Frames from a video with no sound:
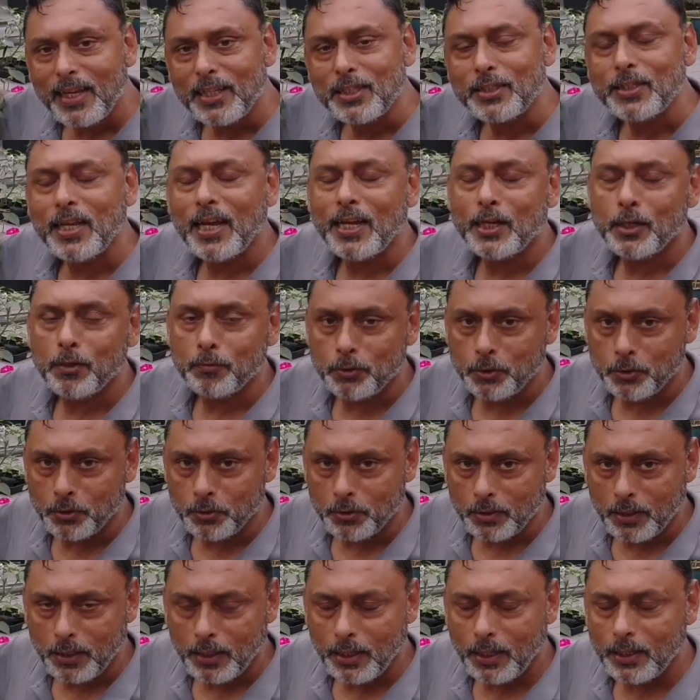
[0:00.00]
It's the end of
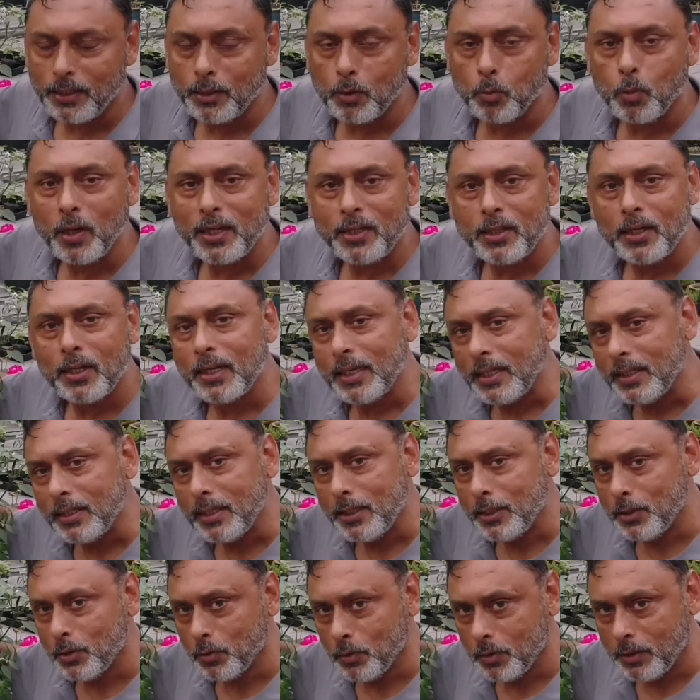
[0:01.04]
June and the weather
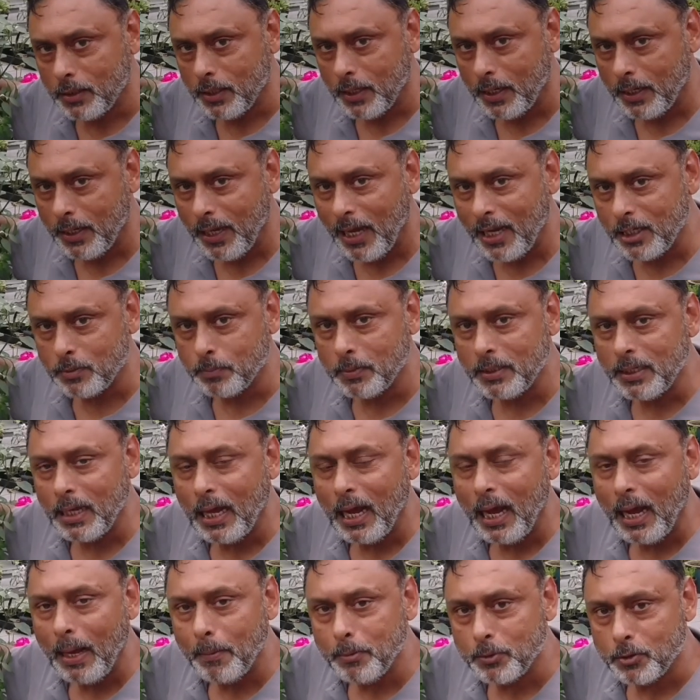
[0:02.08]
in the UK has
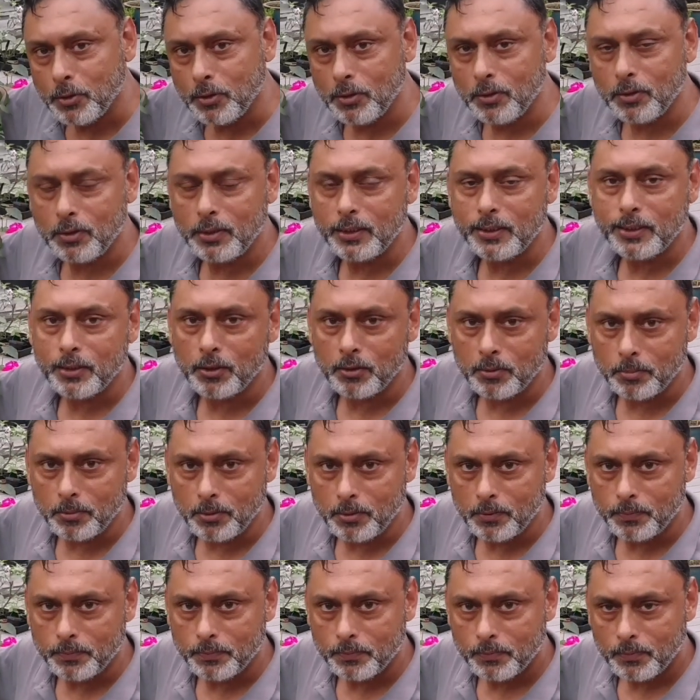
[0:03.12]
been absolutely
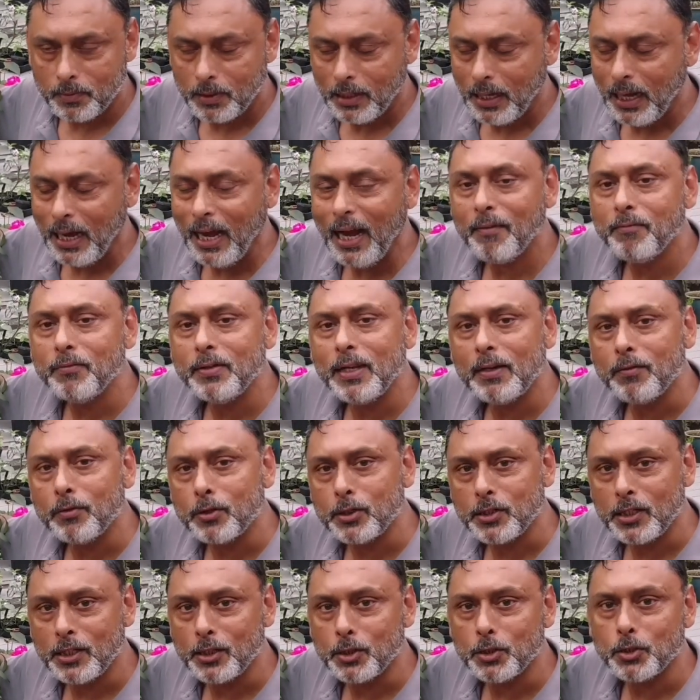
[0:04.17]
terrible. I have
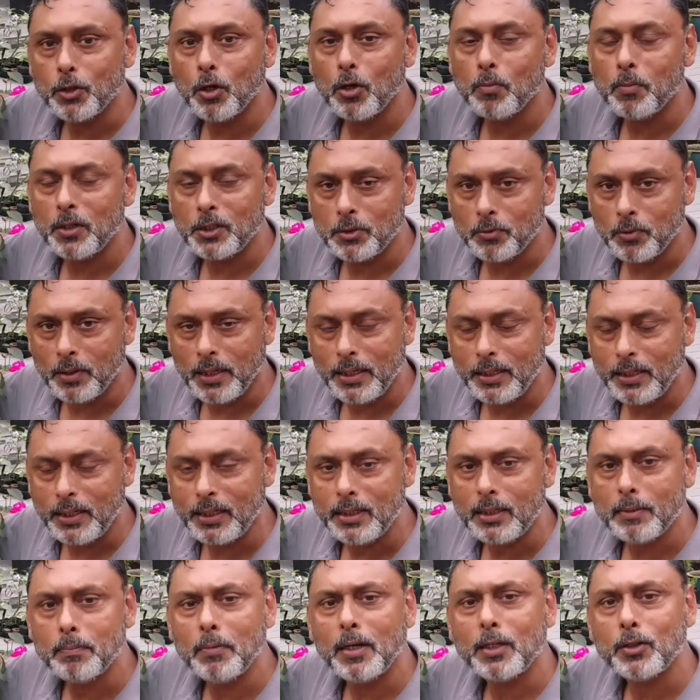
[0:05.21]
never seen so much
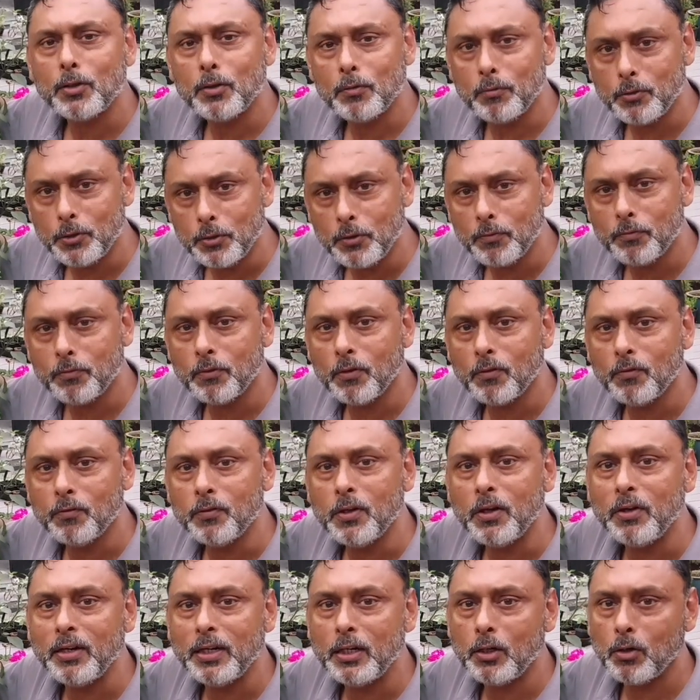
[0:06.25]
rain in the month of June for a
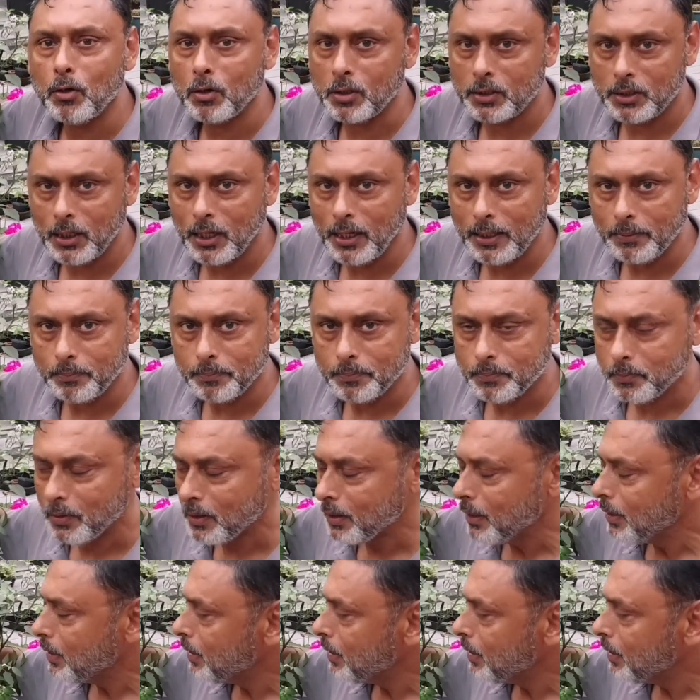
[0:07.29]
very long time.